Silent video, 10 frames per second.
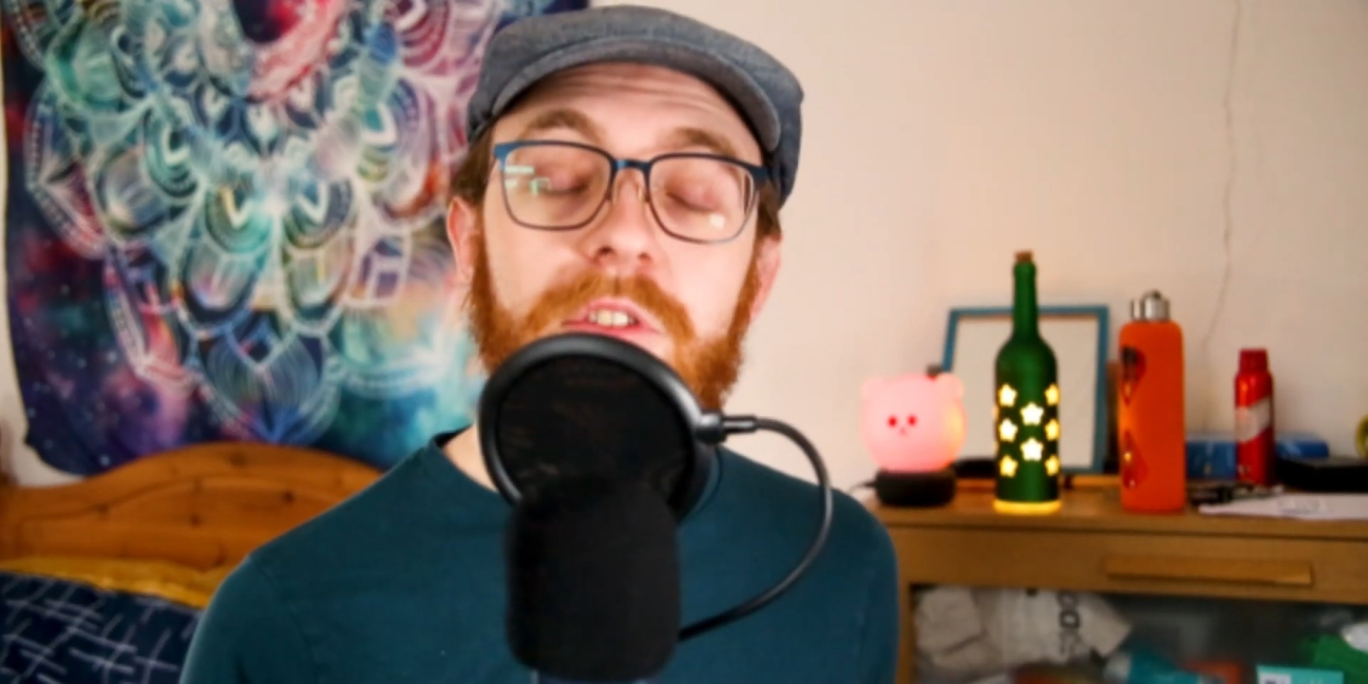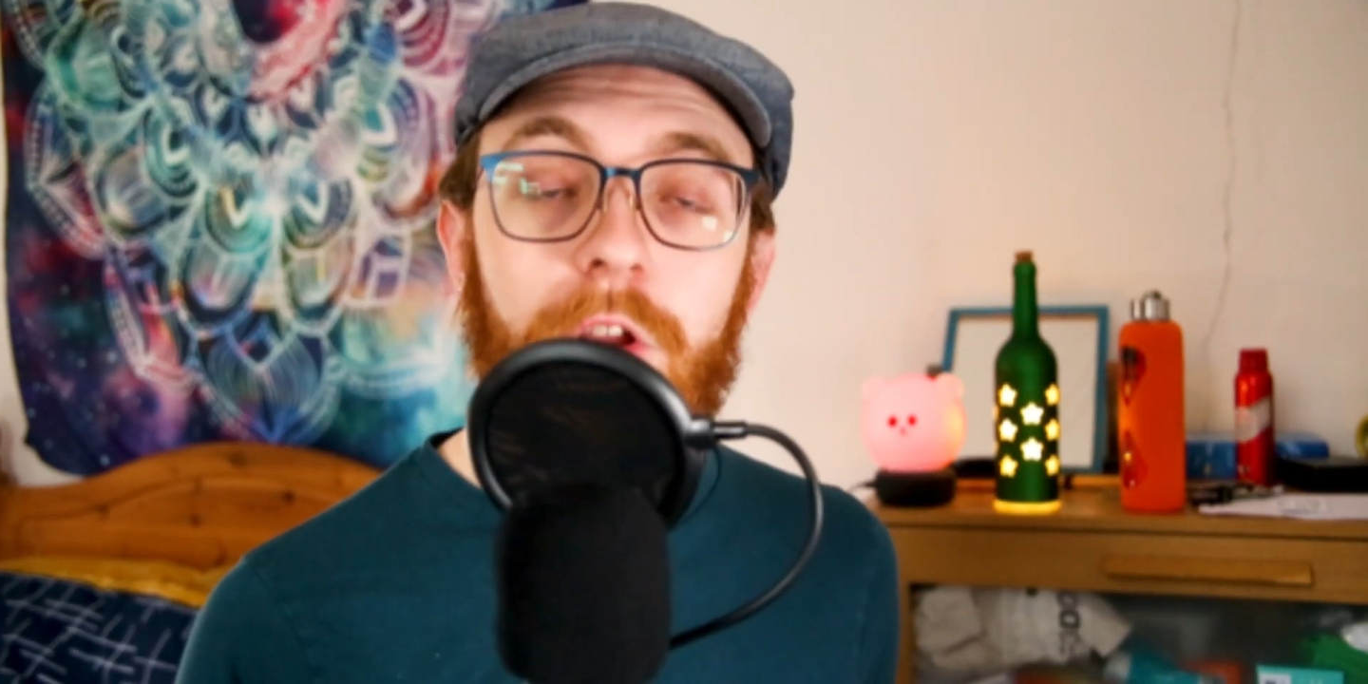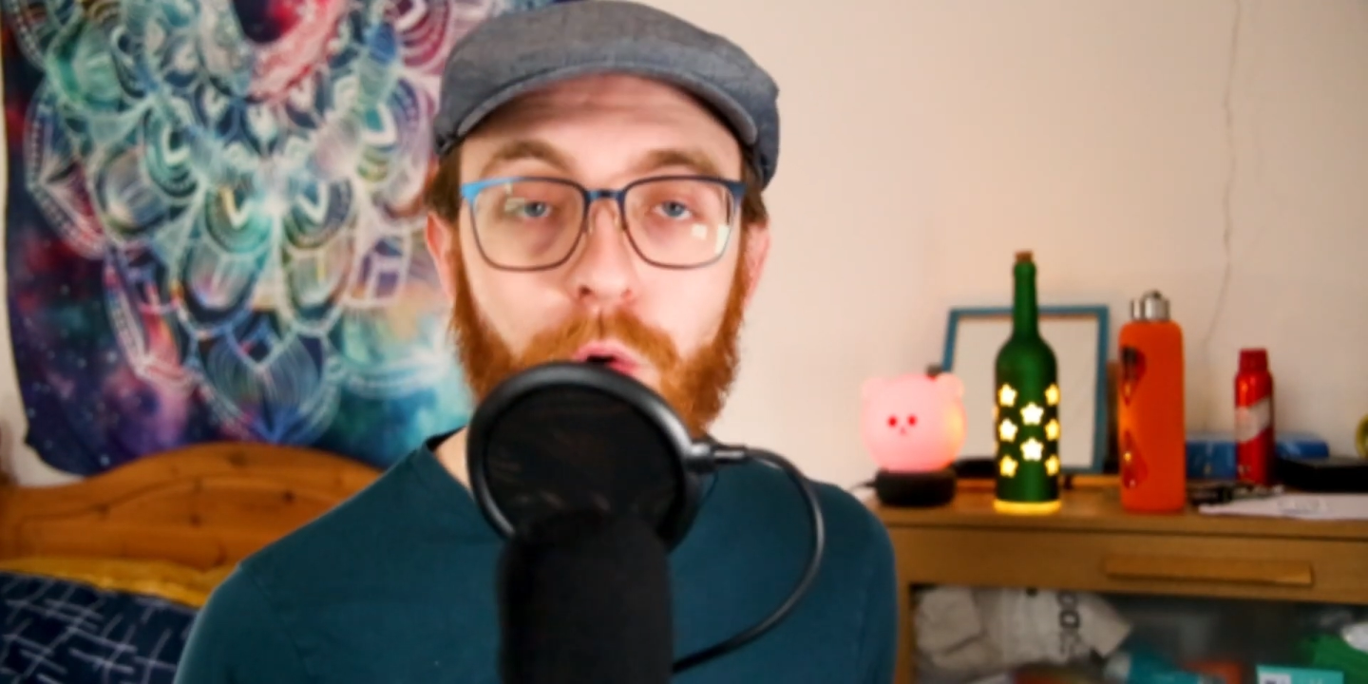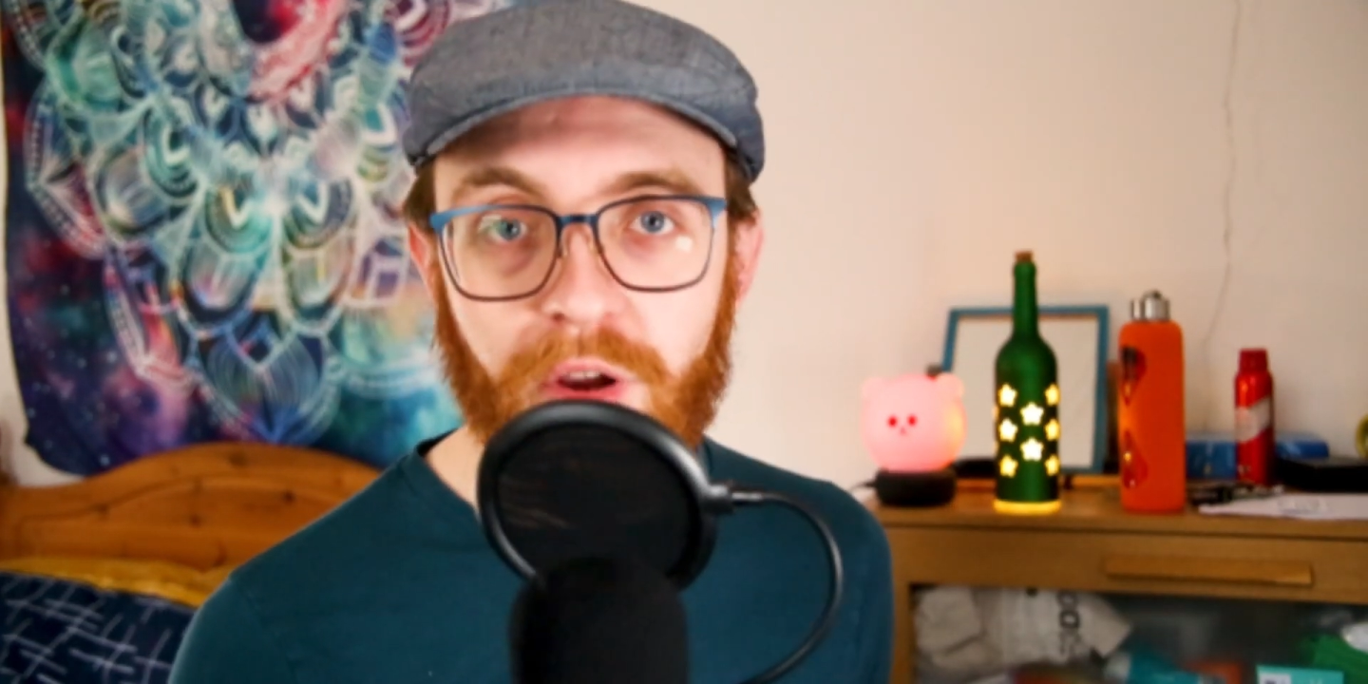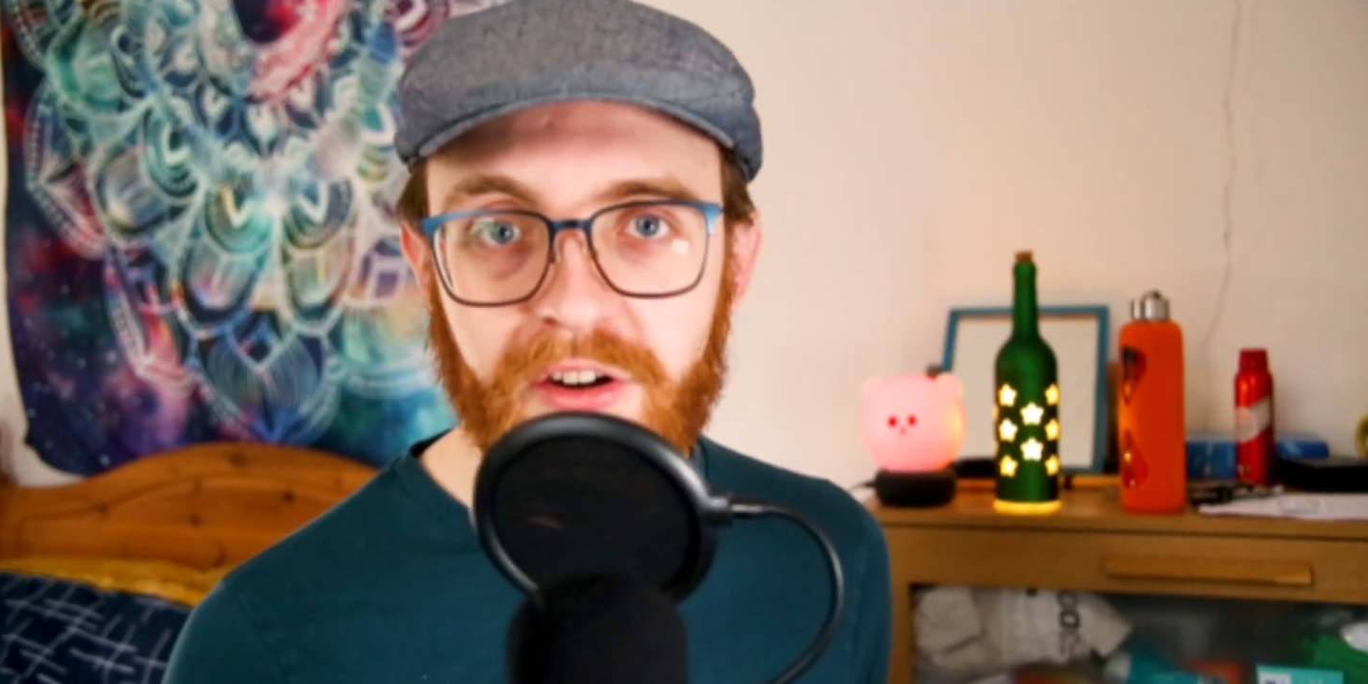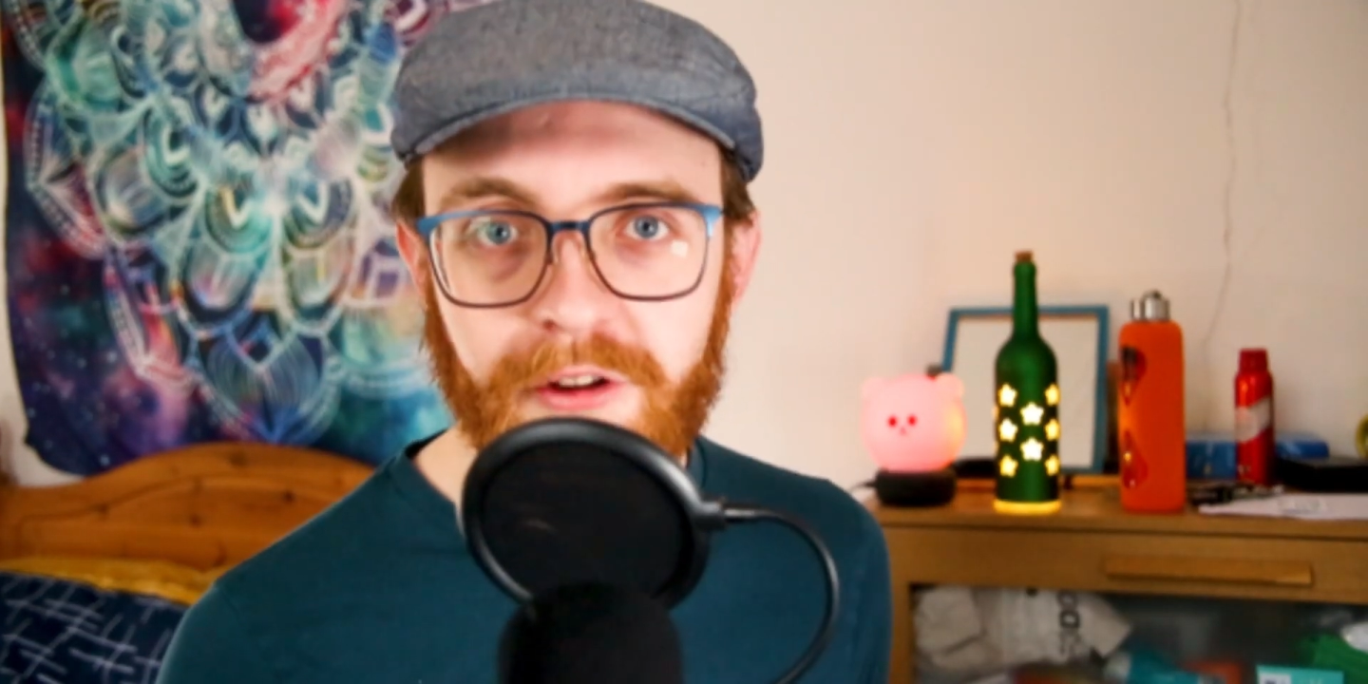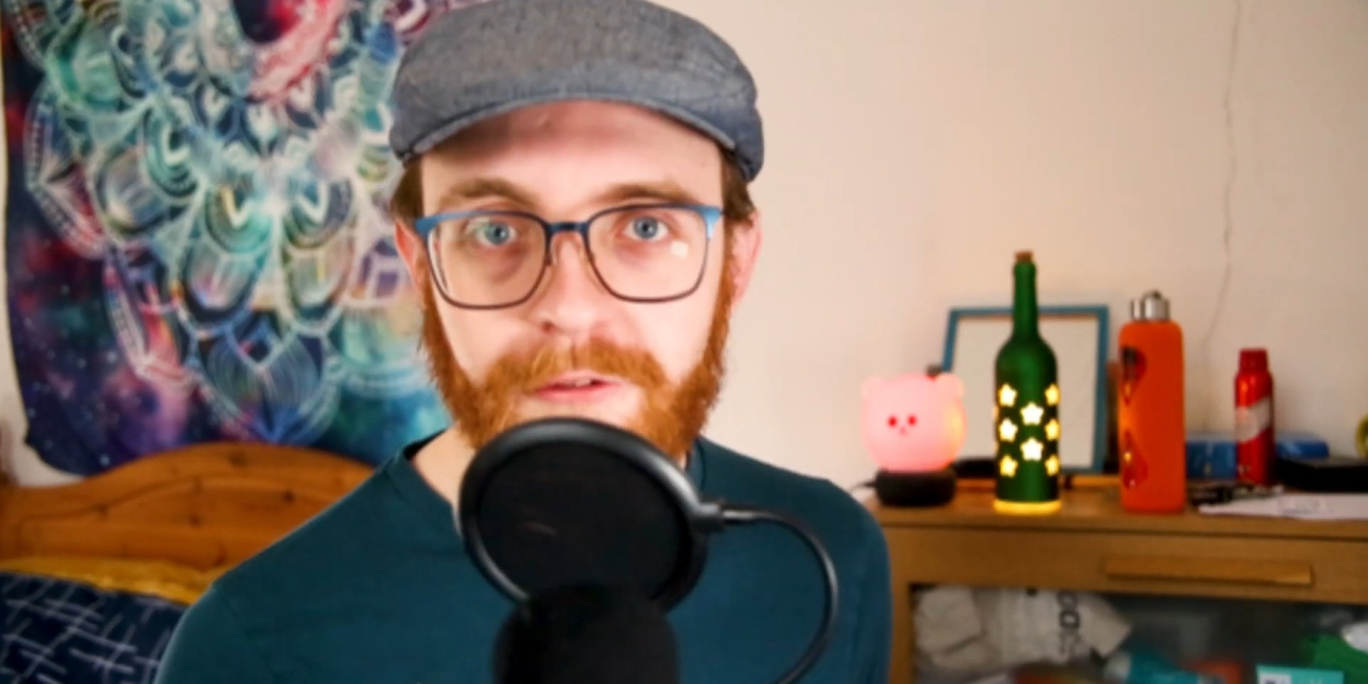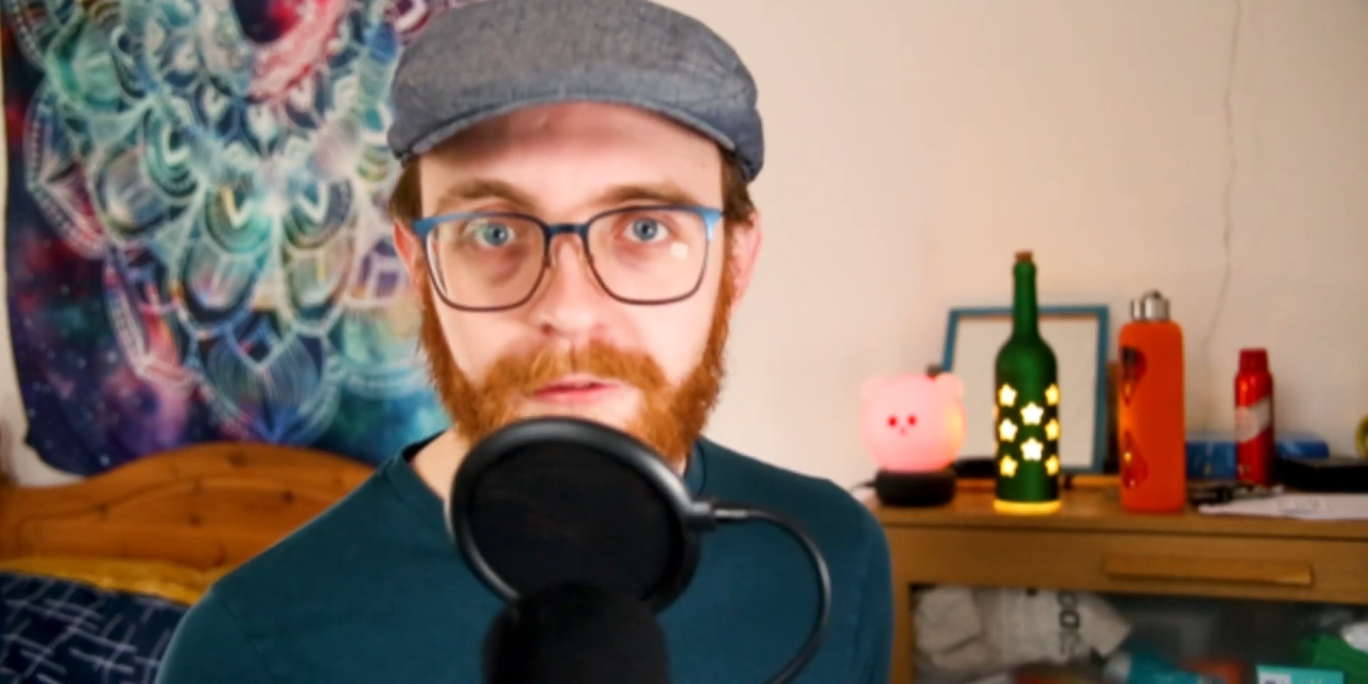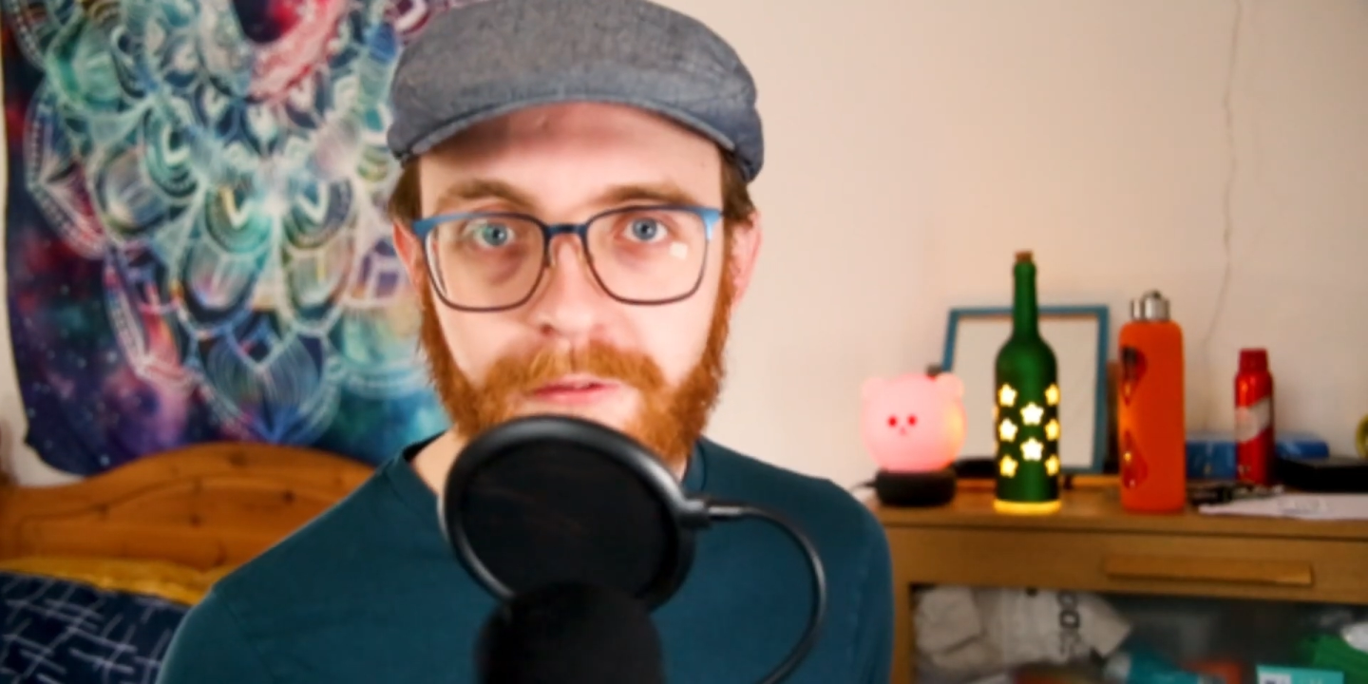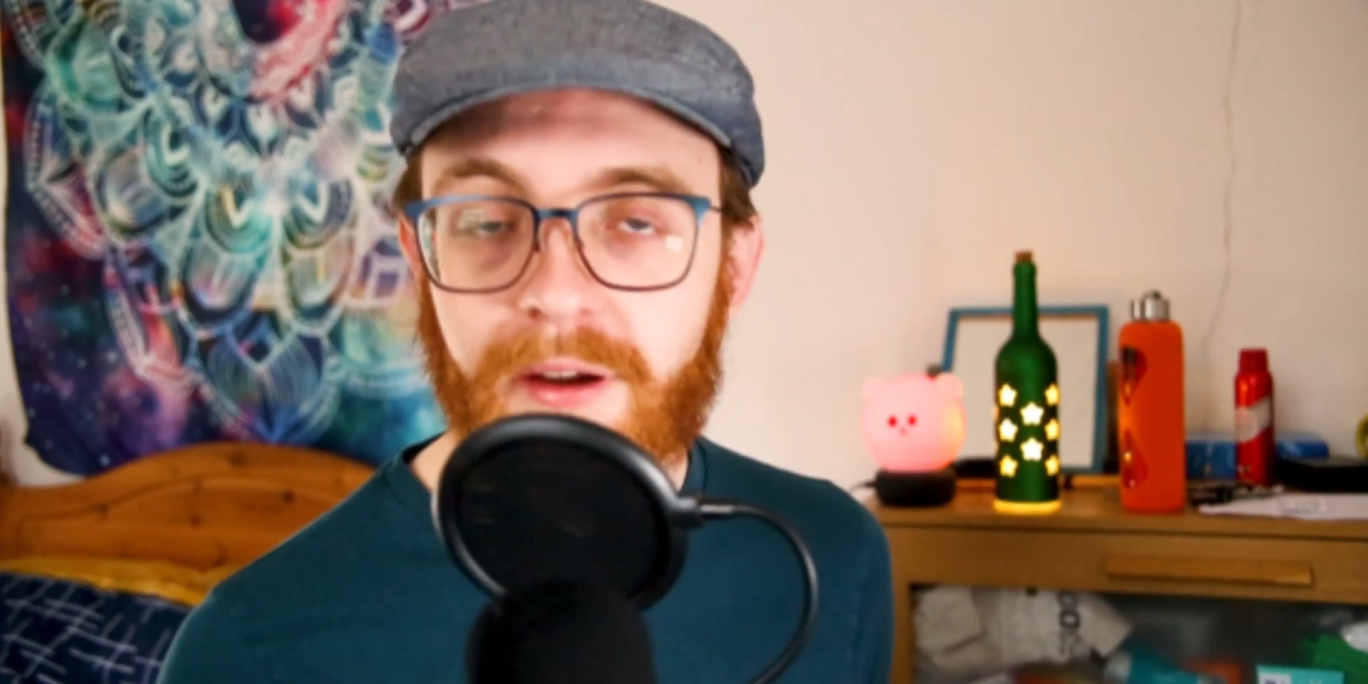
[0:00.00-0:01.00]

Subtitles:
stay creative,